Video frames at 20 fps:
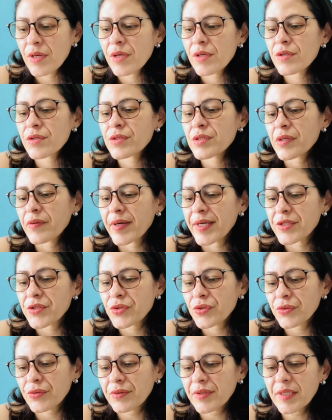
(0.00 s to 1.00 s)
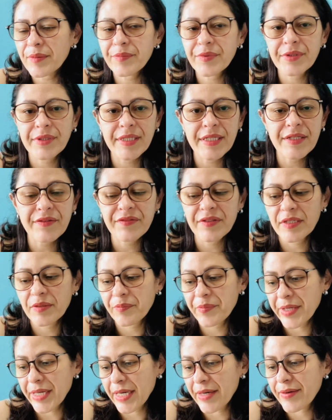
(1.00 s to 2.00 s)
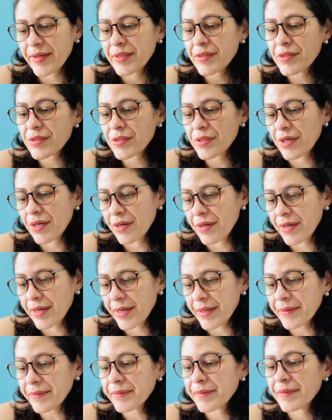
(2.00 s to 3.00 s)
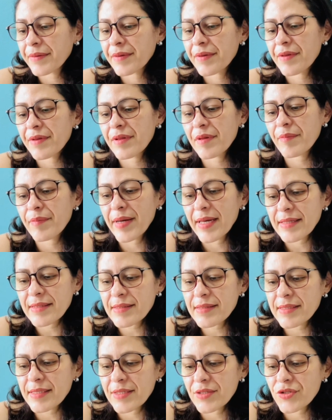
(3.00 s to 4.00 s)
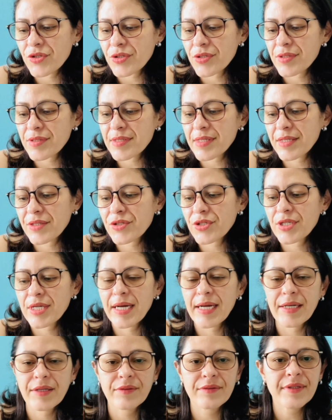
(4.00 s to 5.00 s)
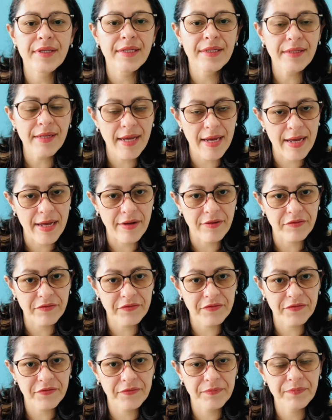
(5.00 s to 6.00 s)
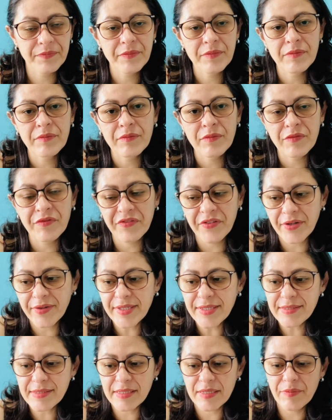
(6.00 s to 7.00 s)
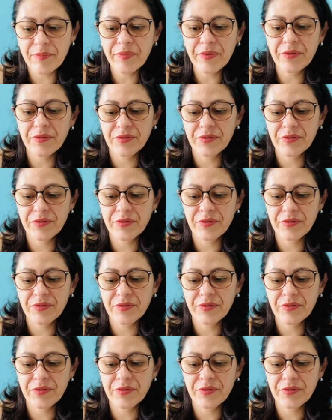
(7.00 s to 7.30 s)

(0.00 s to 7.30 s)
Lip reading: So I truly believe that parents are the best teachers a child can have. Very simple,